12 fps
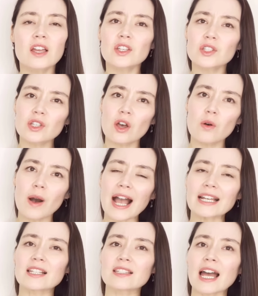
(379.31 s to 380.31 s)
so I
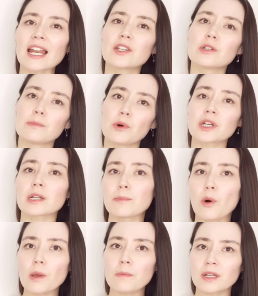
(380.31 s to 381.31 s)
decided to book an
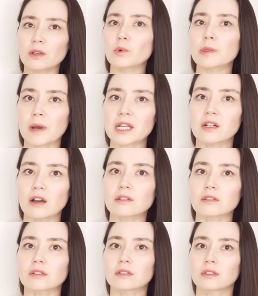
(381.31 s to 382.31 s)
appointment with my
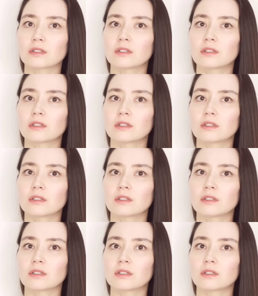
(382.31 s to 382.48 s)
doctor.